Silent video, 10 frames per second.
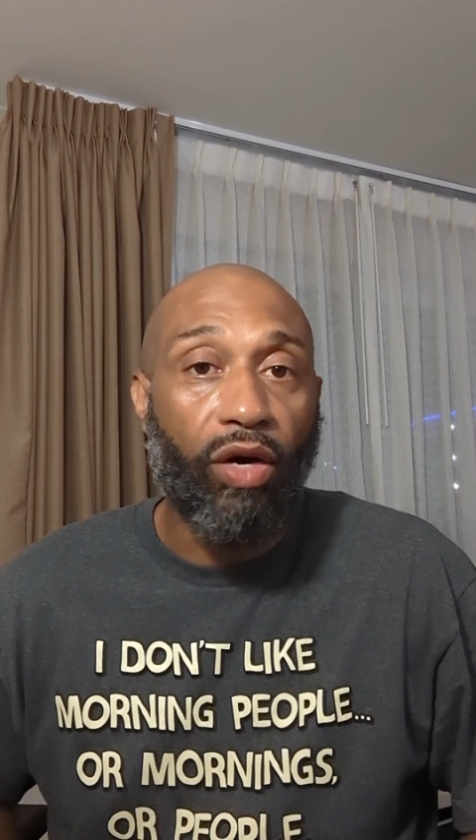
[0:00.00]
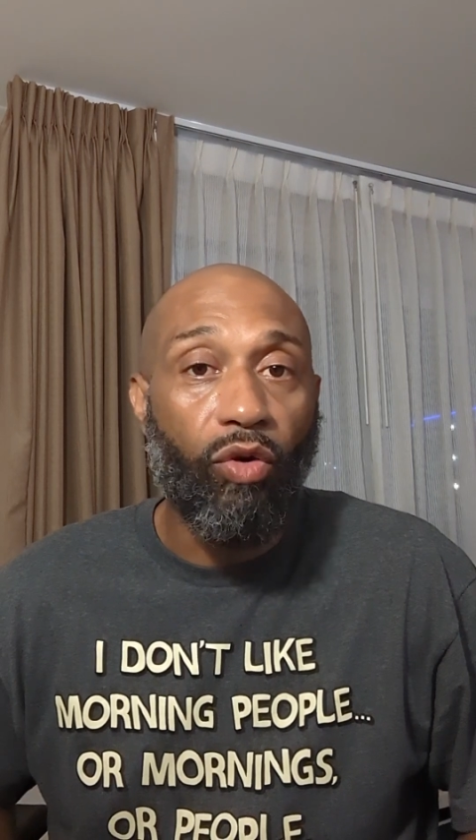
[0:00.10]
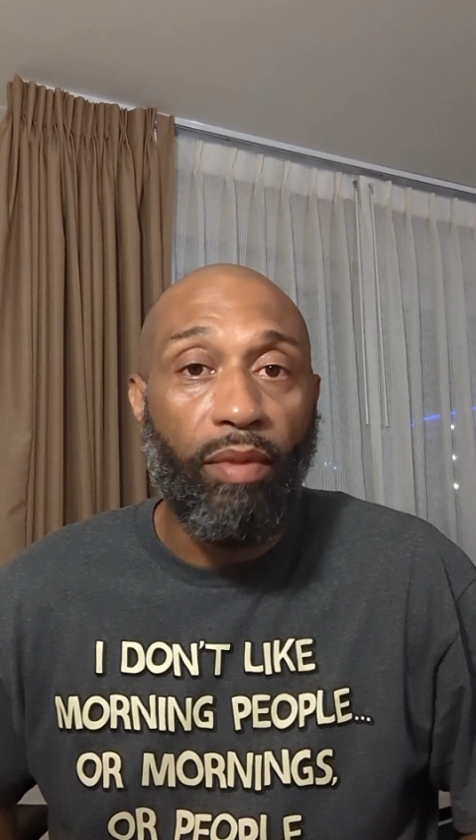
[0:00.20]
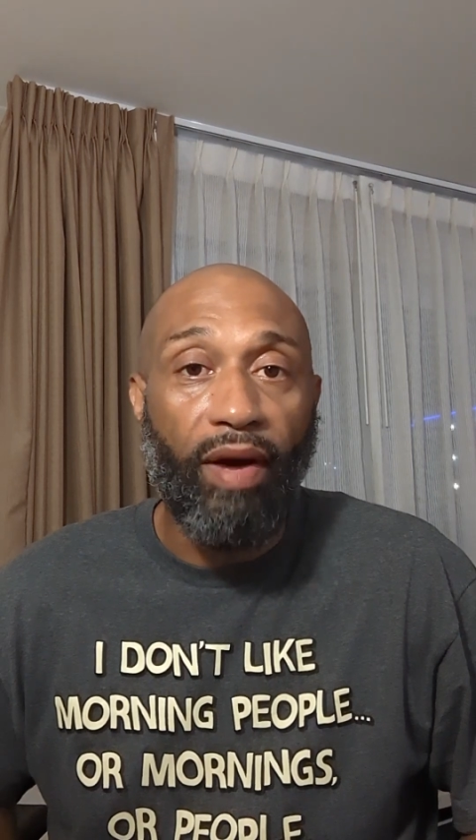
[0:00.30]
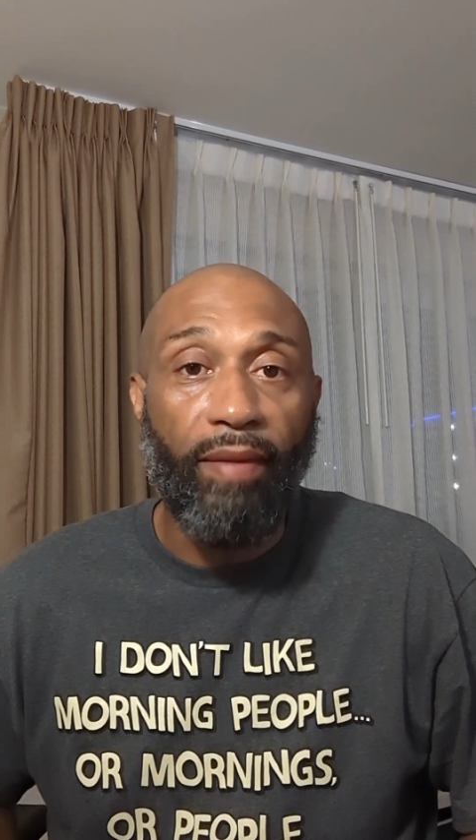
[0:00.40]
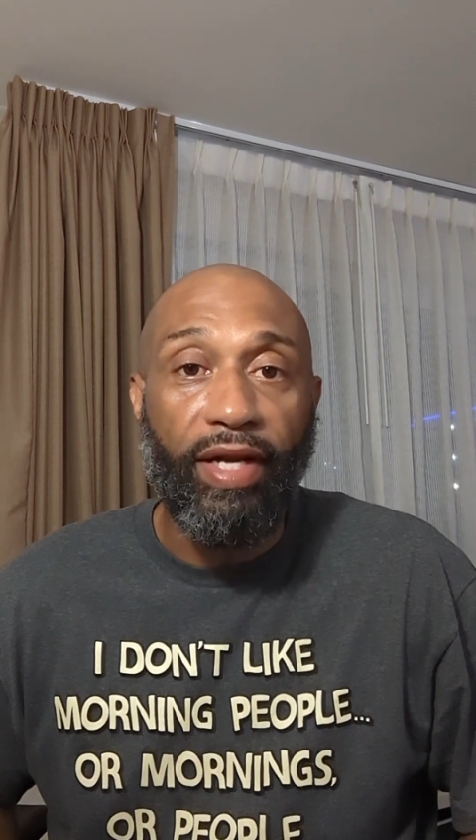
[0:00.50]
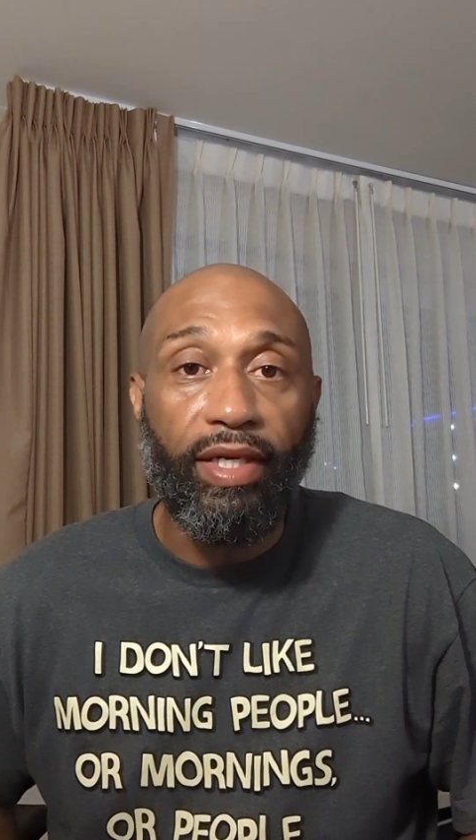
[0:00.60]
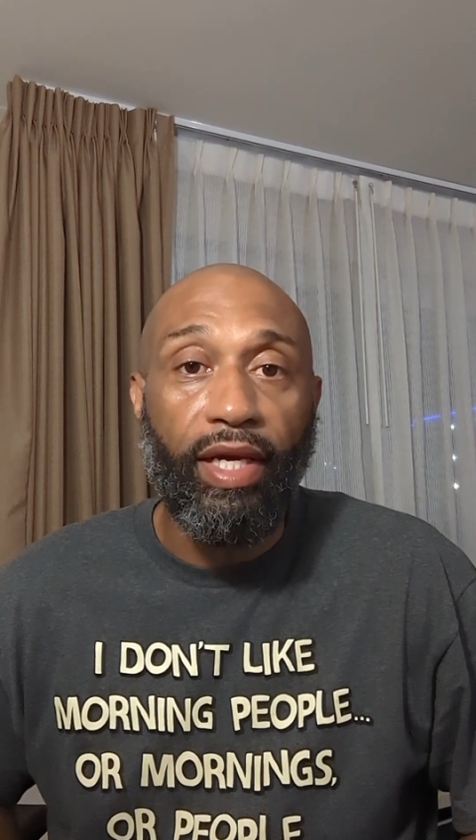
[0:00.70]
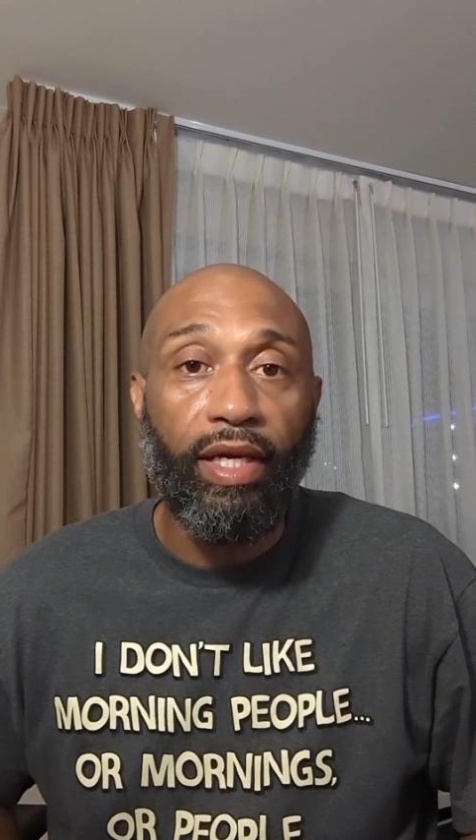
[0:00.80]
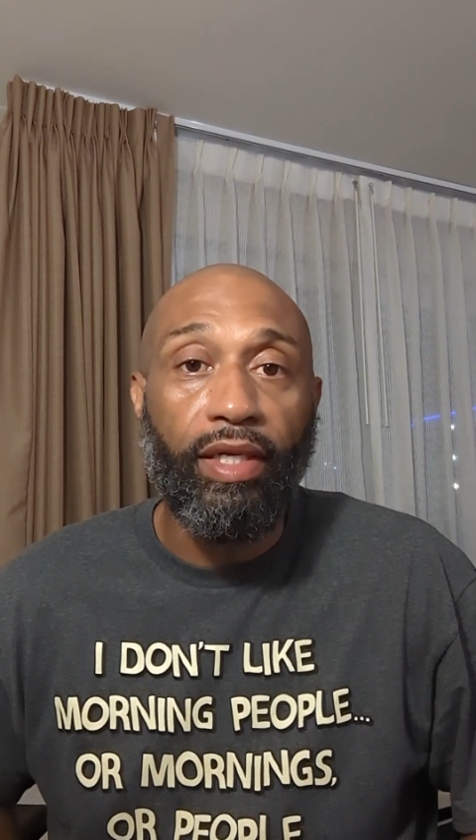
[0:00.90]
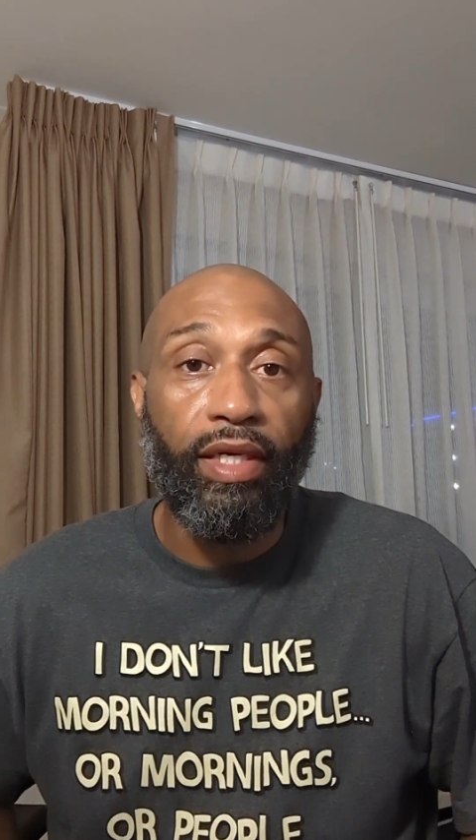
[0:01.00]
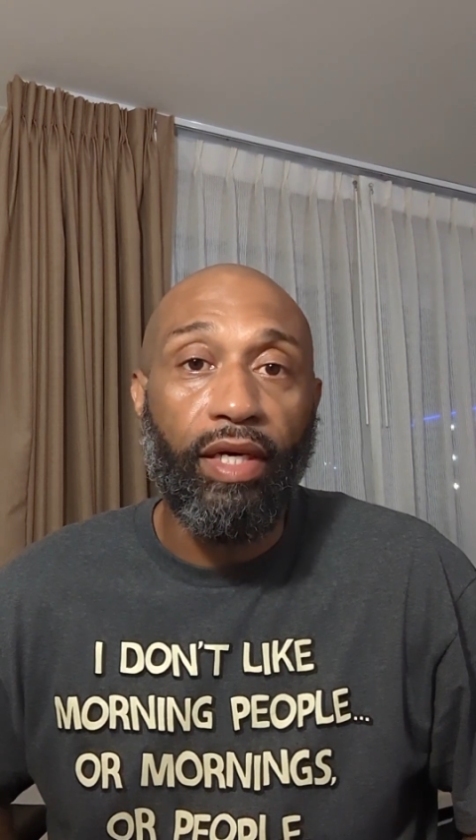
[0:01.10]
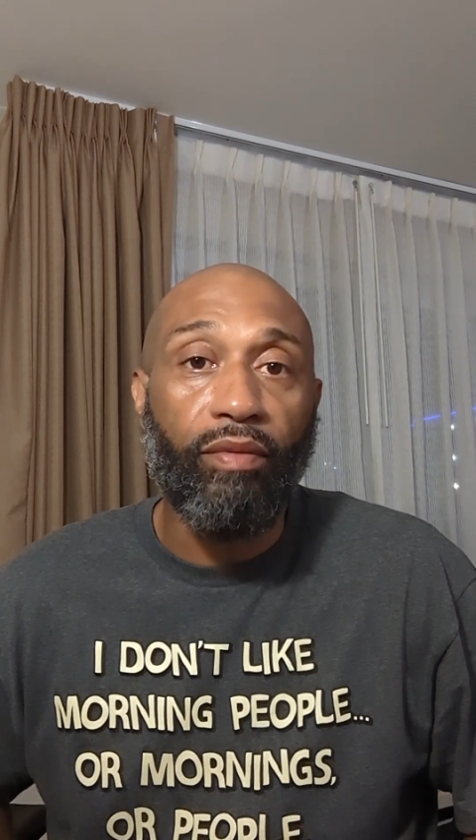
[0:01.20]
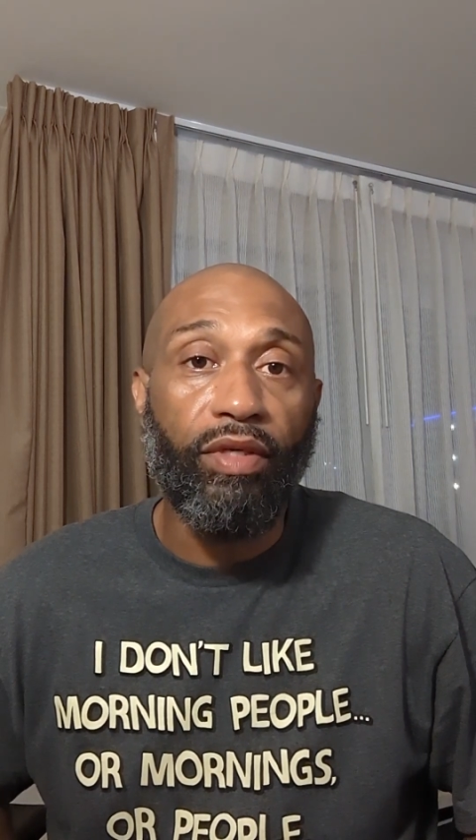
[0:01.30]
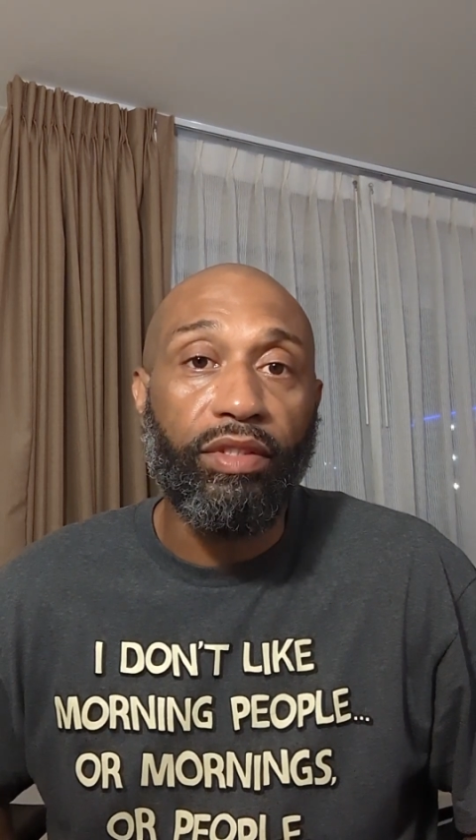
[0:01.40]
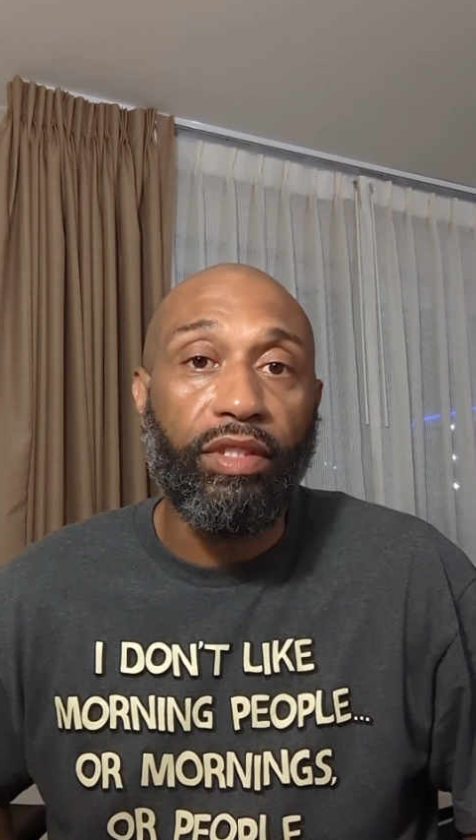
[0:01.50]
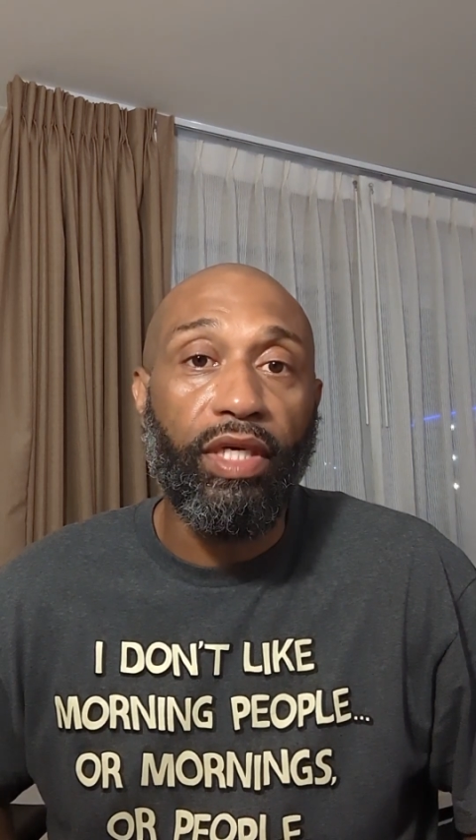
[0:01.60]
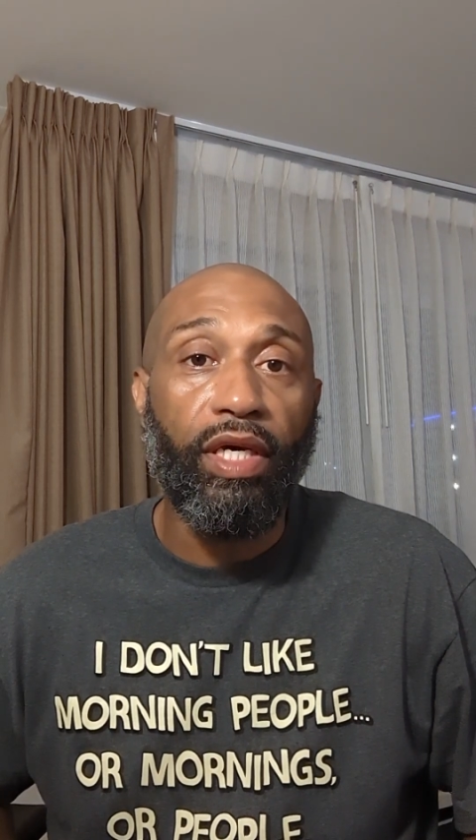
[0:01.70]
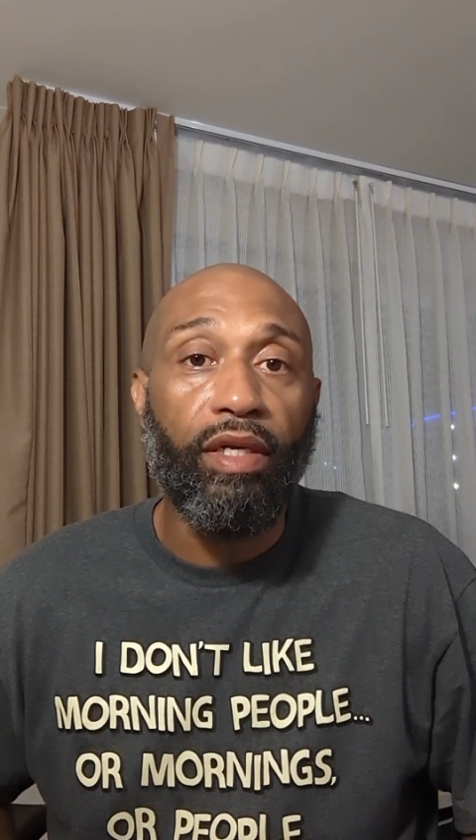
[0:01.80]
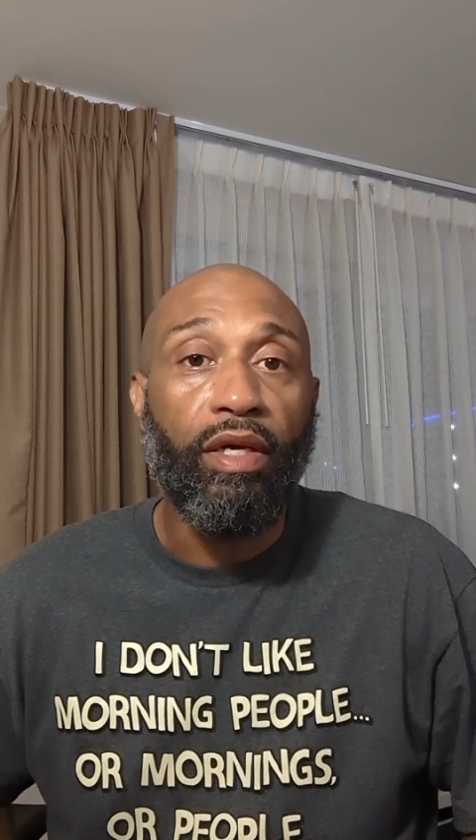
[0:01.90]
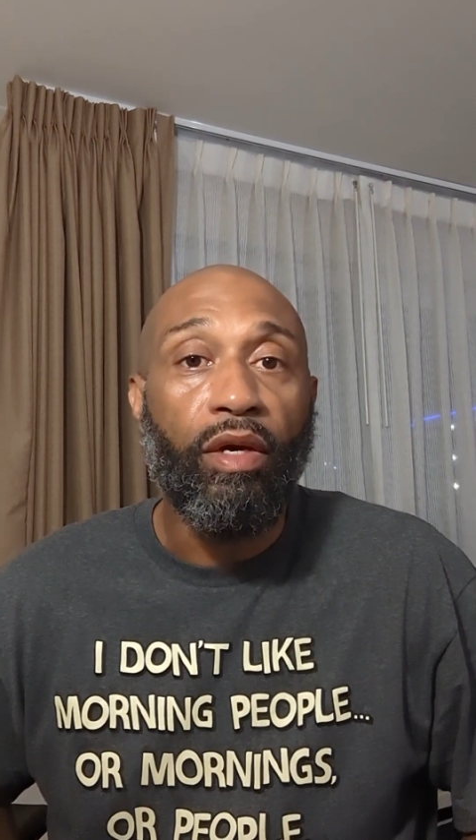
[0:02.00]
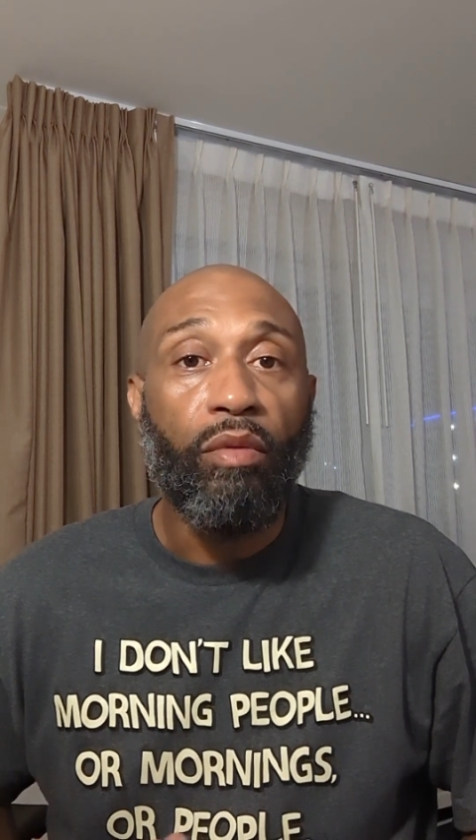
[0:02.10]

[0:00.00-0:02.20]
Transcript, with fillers: go about my day and what you get.